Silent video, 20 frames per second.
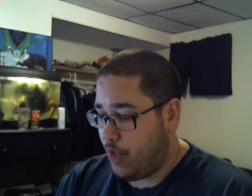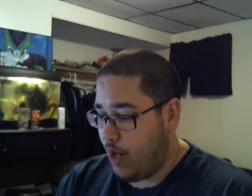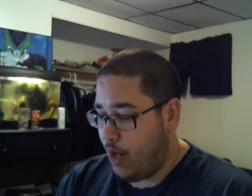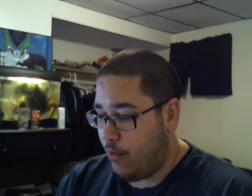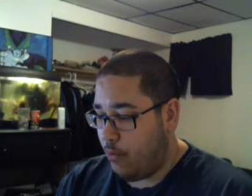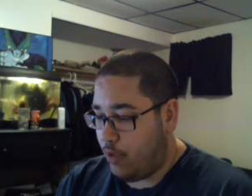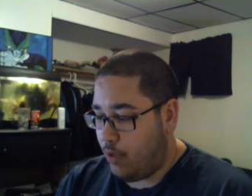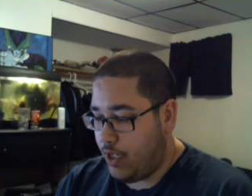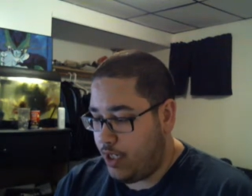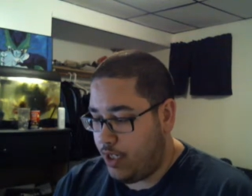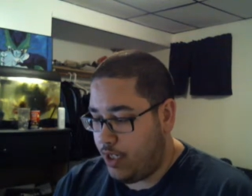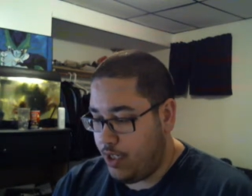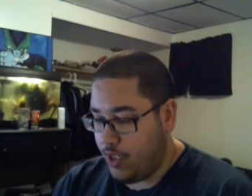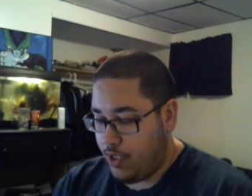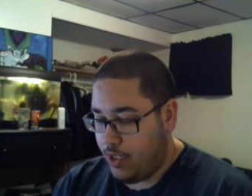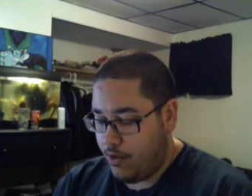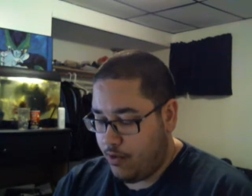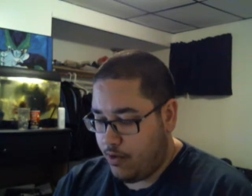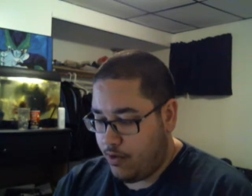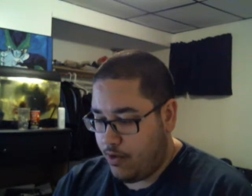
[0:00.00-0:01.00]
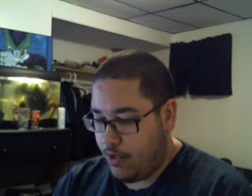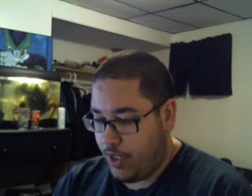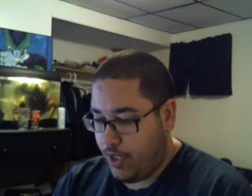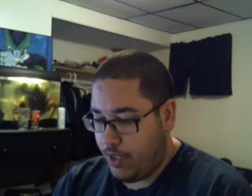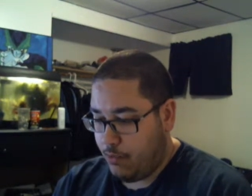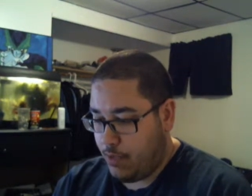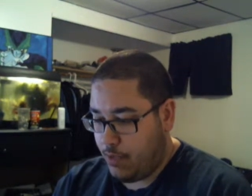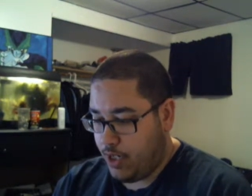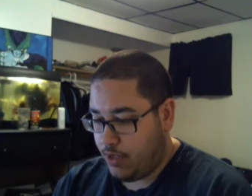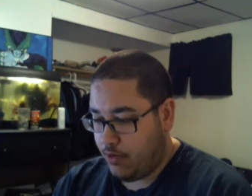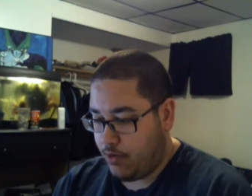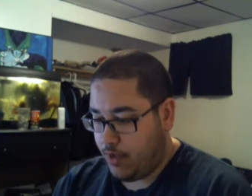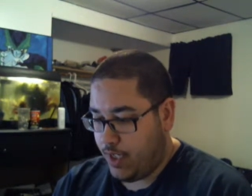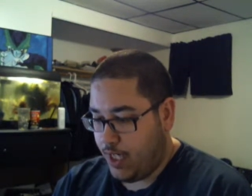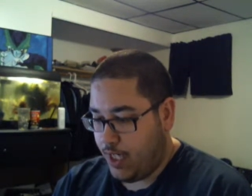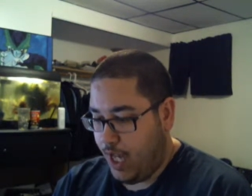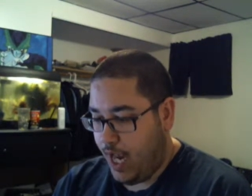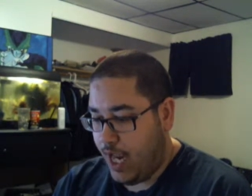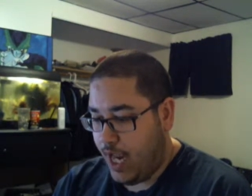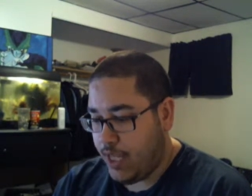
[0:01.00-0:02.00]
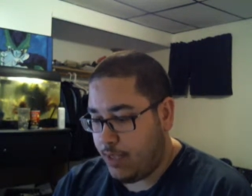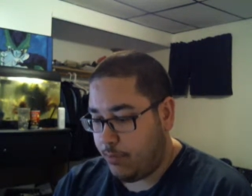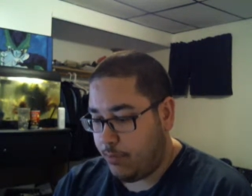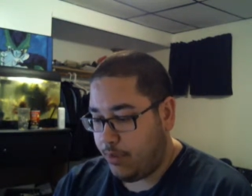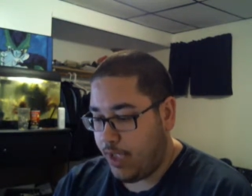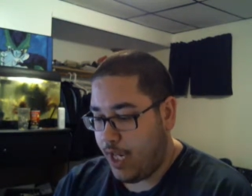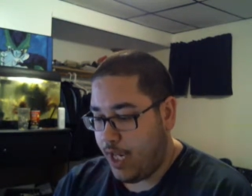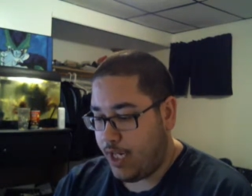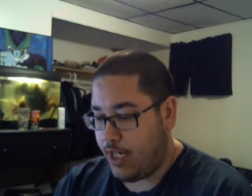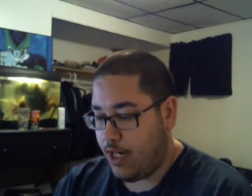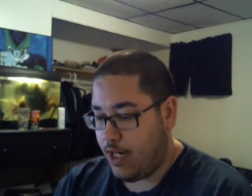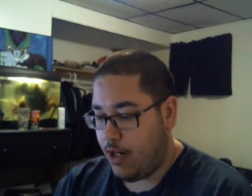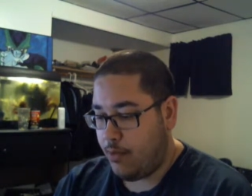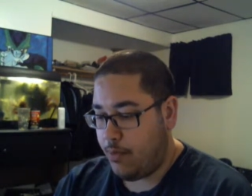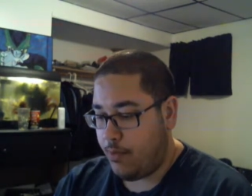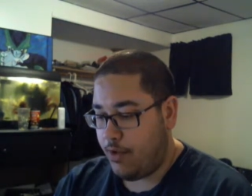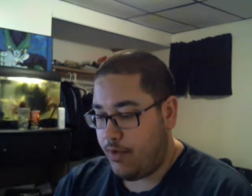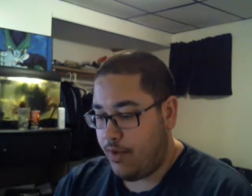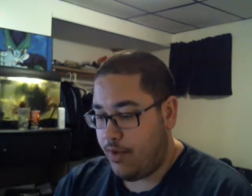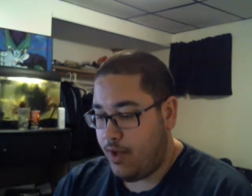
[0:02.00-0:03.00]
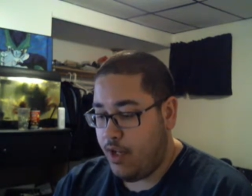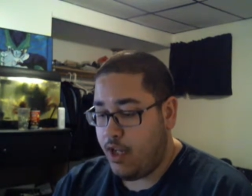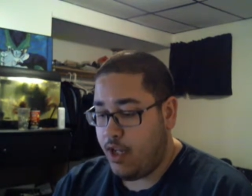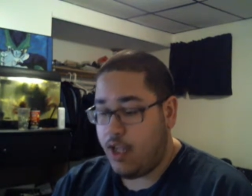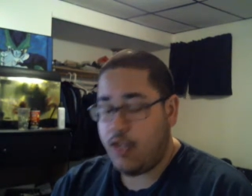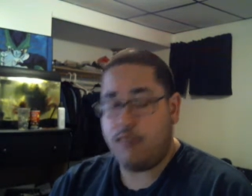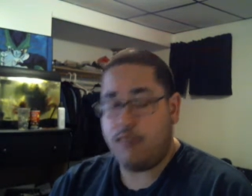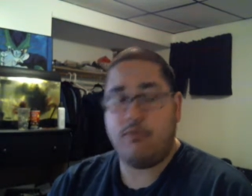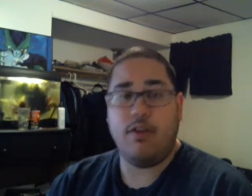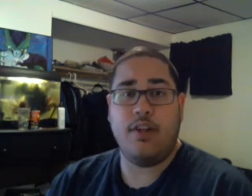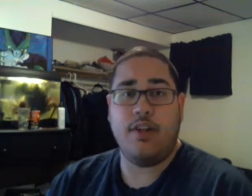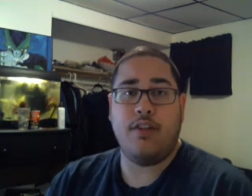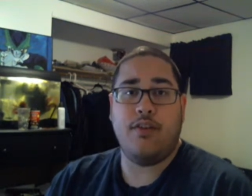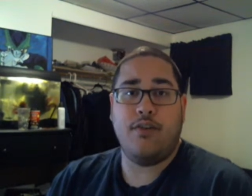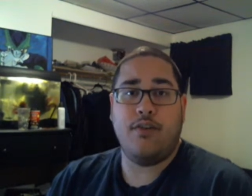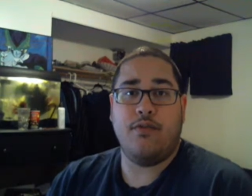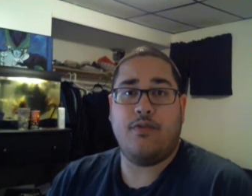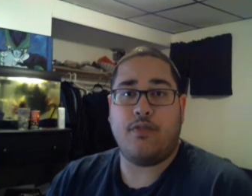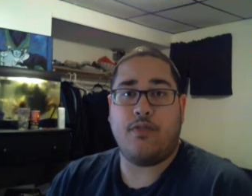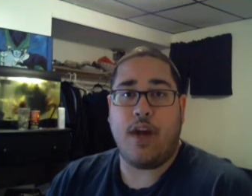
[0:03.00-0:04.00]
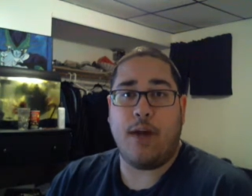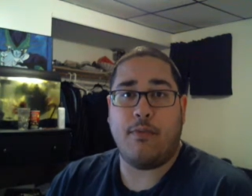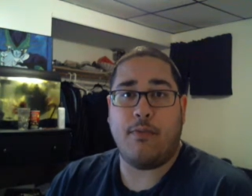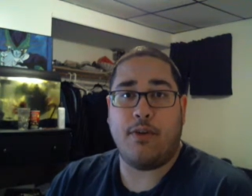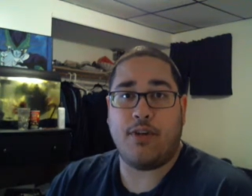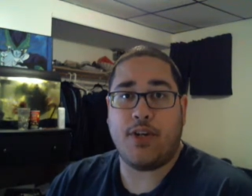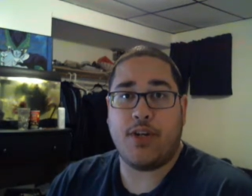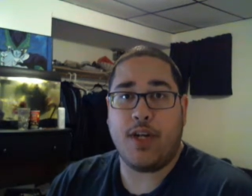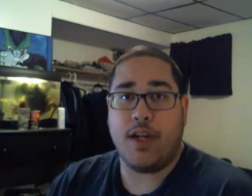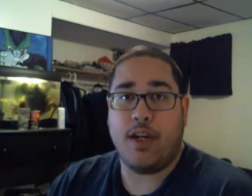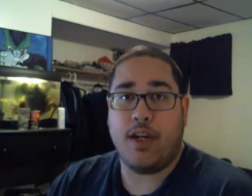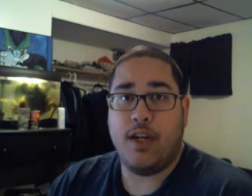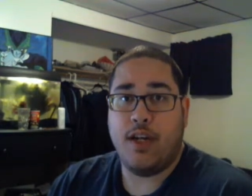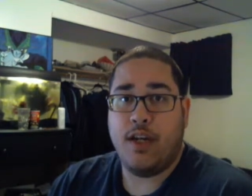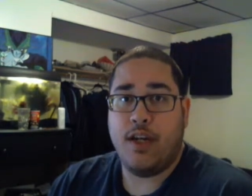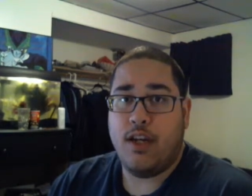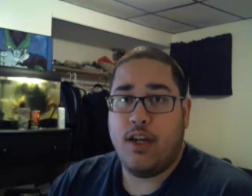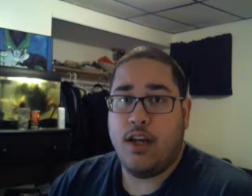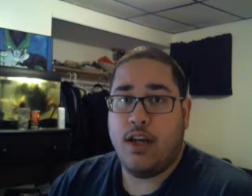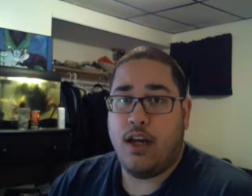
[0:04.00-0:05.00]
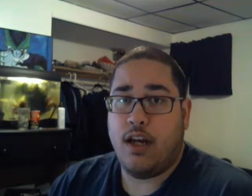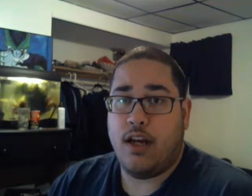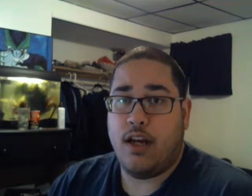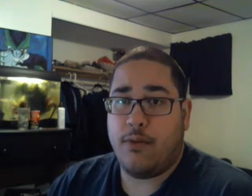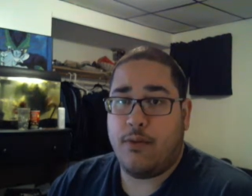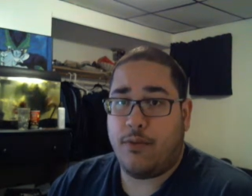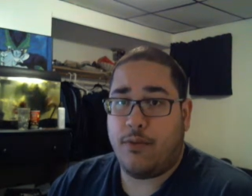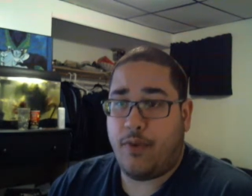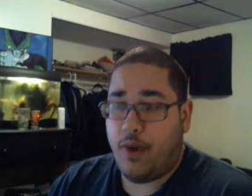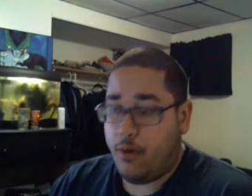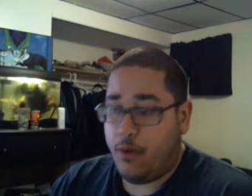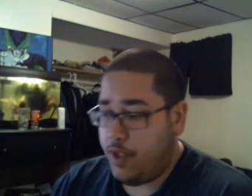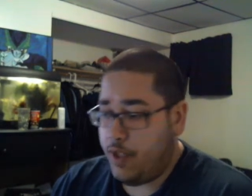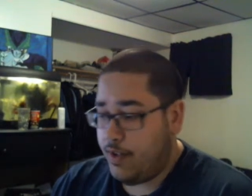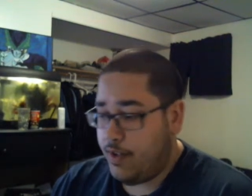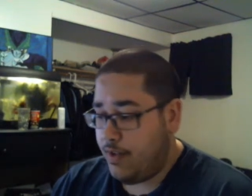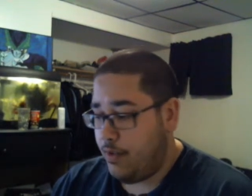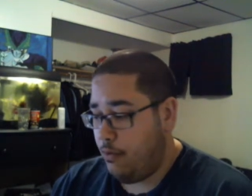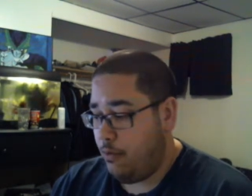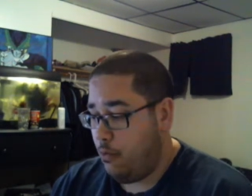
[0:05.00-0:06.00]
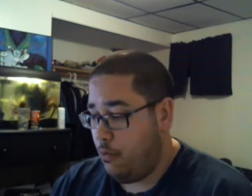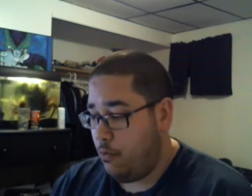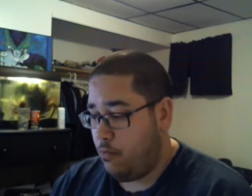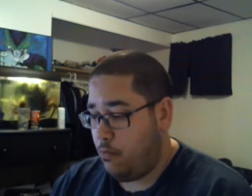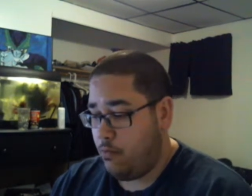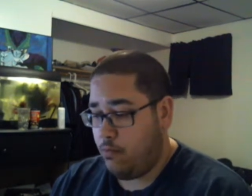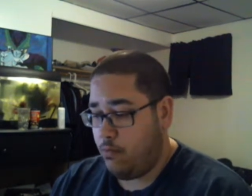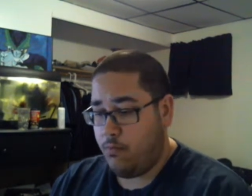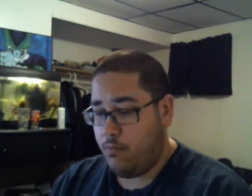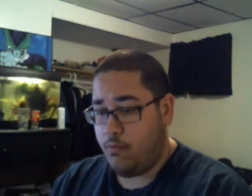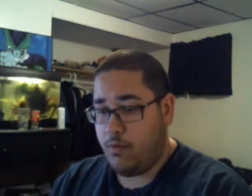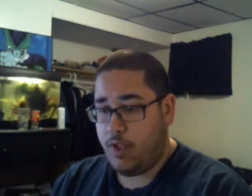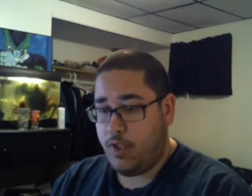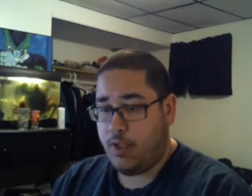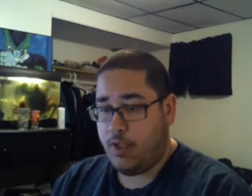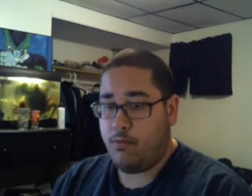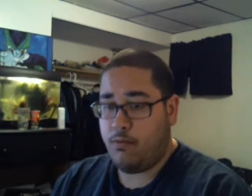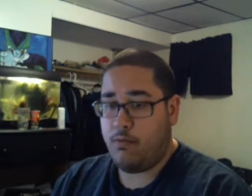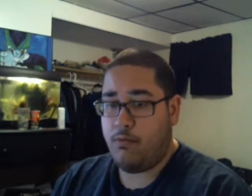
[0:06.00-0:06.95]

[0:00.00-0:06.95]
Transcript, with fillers: I wanted to create a model that had the black carapace, and I wanted to do dry brushing. Um, so I went to the